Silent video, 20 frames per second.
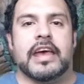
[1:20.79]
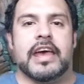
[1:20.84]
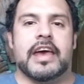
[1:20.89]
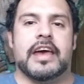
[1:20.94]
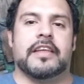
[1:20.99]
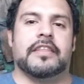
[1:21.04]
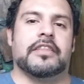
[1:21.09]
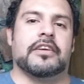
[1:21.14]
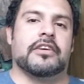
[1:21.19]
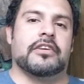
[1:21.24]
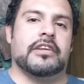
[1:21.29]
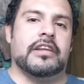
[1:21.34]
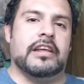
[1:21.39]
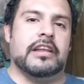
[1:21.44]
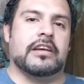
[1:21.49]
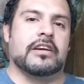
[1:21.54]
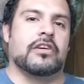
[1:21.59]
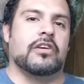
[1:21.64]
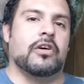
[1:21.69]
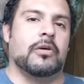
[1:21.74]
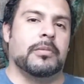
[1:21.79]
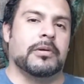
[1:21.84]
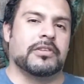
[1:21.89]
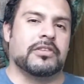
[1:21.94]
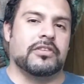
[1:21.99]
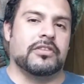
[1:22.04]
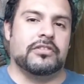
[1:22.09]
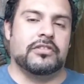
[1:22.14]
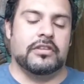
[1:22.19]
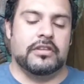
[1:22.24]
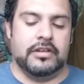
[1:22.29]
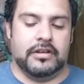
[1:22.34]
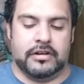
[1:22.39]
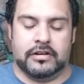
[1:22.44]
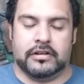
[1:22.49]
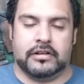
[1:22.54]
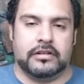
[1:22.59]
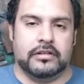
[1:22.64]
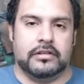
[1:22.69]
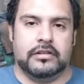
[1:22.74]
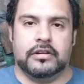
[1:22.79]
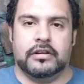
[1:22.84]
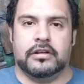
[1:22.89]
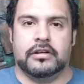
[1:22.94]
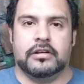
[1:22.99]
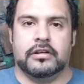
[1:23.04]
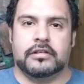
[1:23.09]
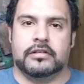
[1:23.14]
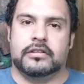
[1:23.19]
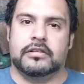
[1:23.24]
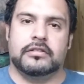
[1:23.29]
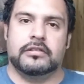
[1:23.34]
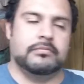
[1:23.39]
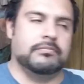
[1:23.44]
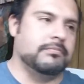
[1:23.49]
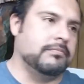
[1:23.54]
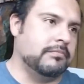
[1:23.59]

and they're needing a whole bunch of they're